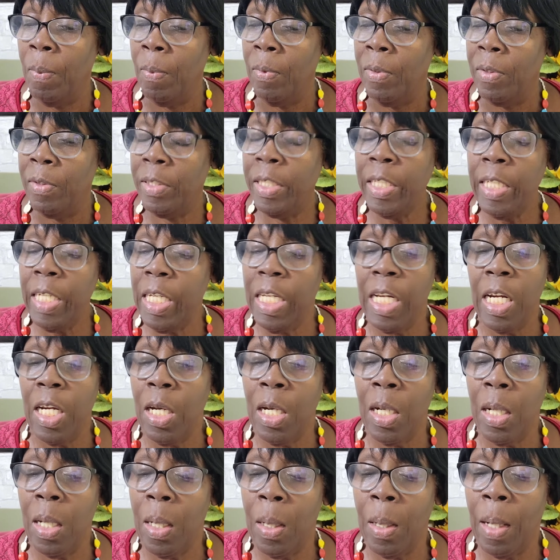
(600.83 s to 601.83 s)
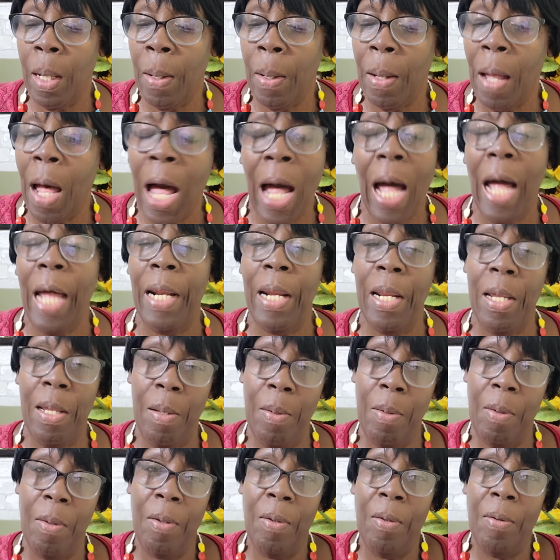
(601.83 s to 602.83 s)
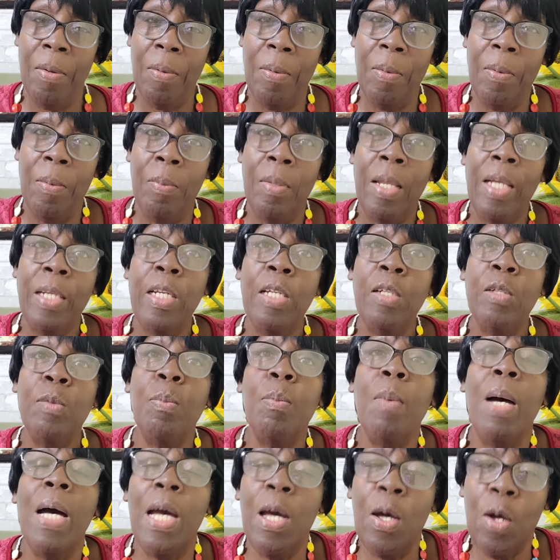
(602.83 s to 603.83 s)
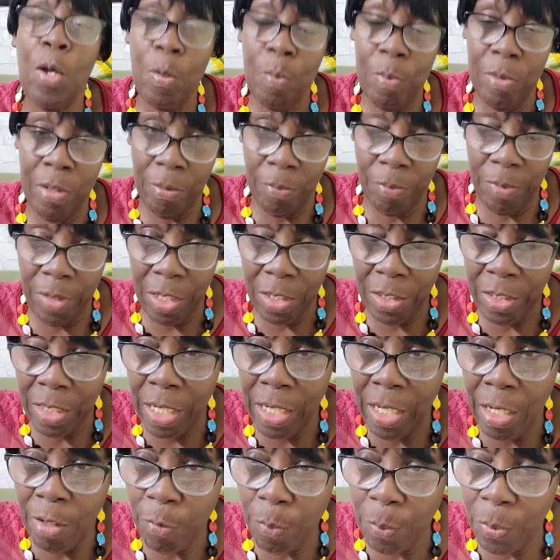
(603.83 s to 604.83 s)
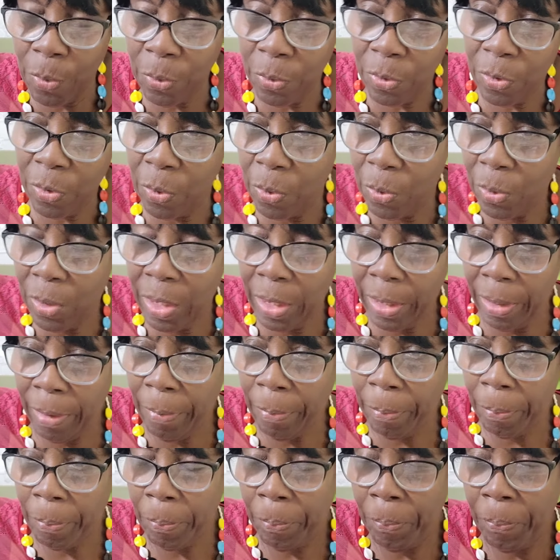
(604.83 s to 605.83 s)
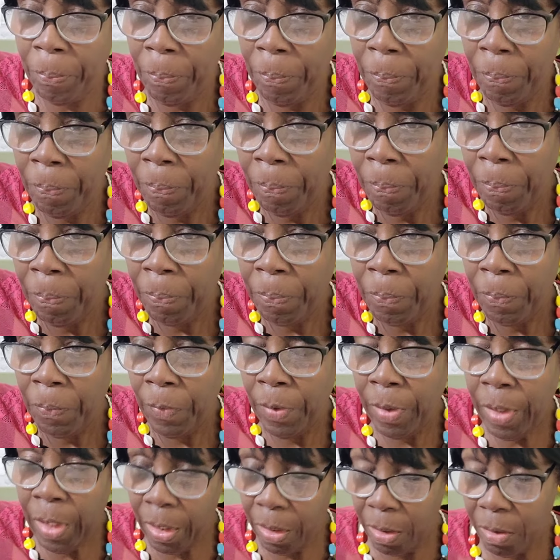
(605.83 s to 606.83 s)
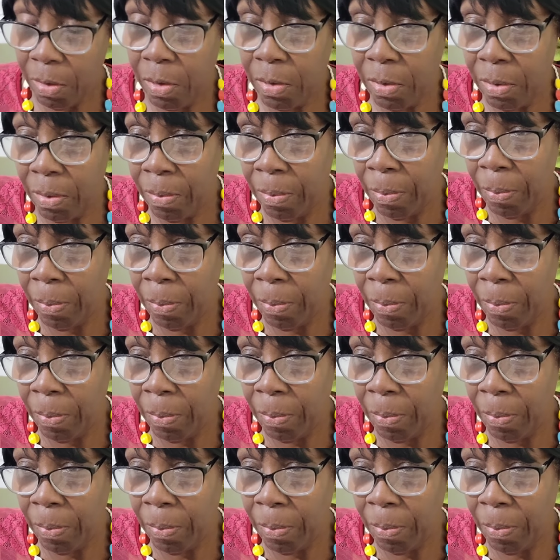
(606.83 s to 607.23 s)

seeing order. That is my observation of Bruce Golding. Yes.